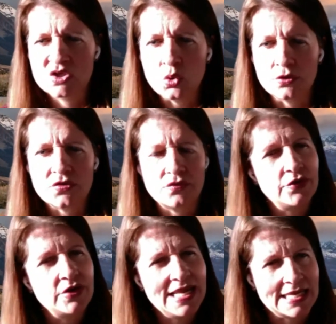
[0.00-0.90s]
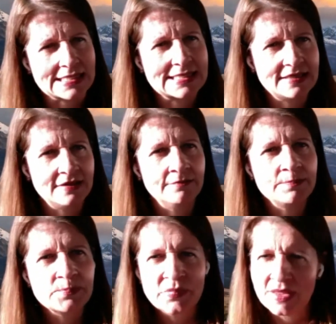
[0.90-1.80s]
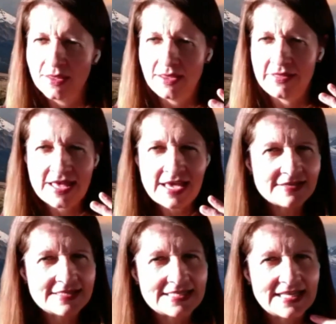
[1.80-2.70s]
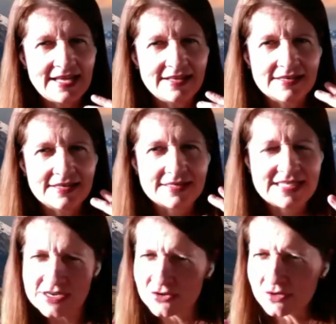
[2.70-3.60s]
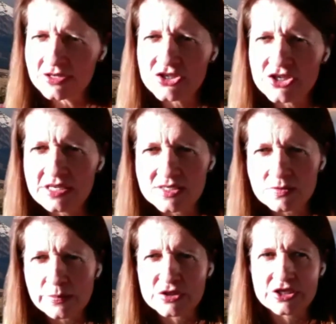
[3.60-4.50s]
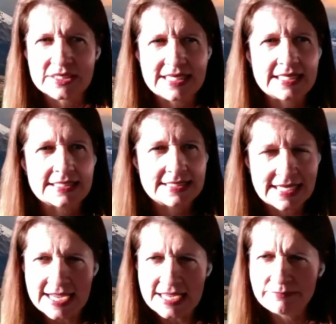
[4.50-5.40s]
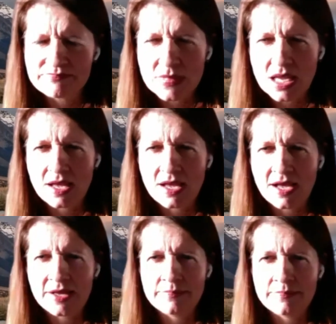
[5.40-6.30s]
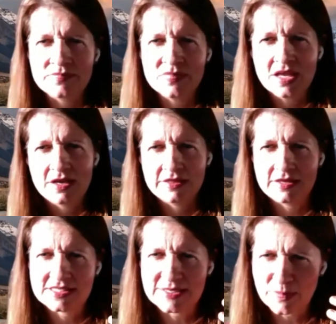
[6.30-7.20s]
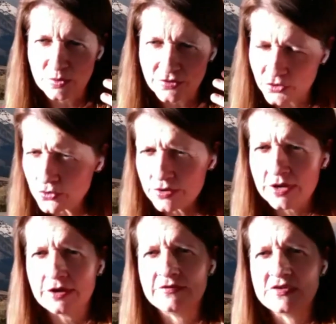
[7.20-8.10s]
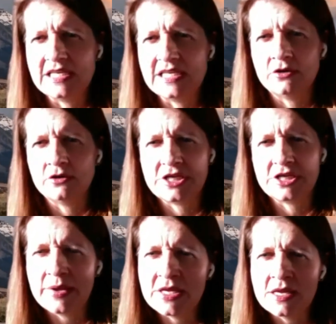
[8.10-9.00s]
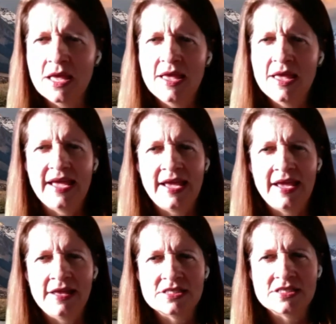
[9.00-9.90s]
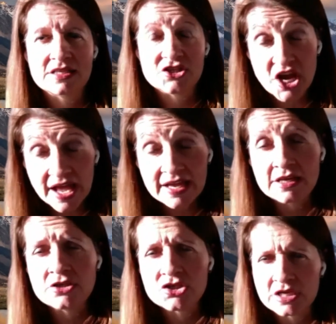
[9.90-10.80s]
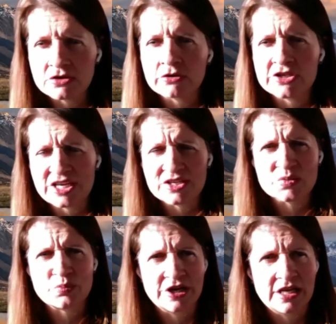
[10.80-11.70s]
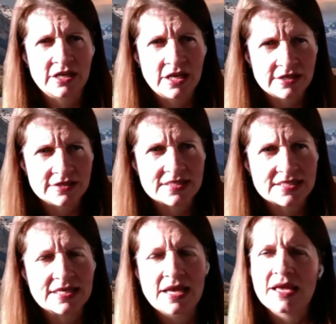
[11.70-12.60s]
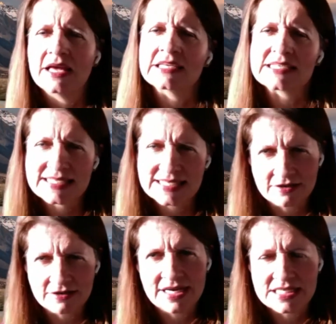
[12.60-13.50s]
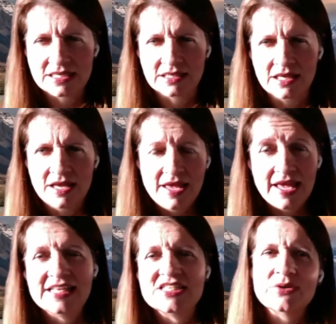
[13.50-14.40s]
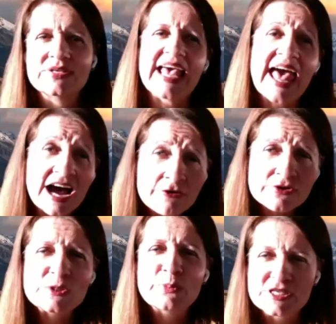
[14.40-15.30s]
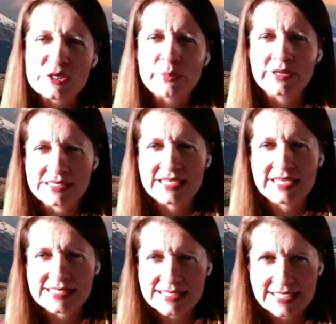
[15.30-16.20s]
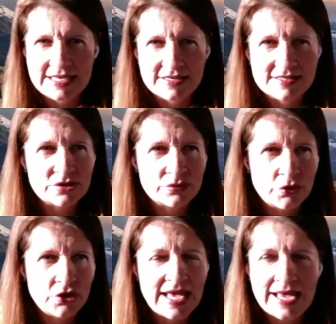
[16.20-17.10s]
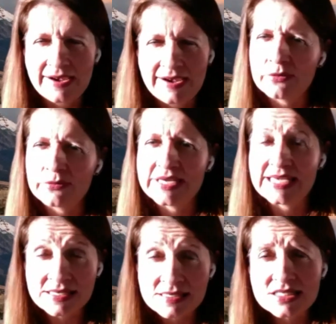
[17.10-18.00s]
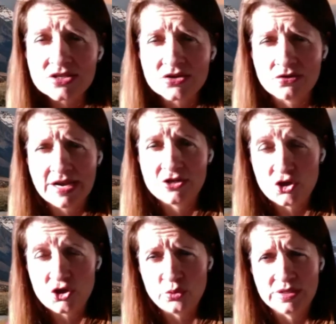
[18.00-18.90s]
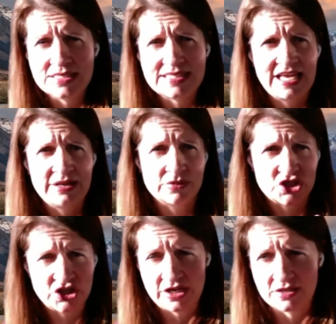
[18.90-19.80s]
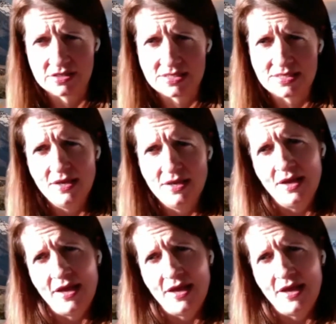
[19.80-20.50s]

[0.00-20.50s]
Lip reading: talk through next. And that is that technology disruption is here to stay. There's a plethora of technology coming, and the change technology is bringing is accelerating. And so it's our responsibility as leaders to work out how we integrate humans and machines,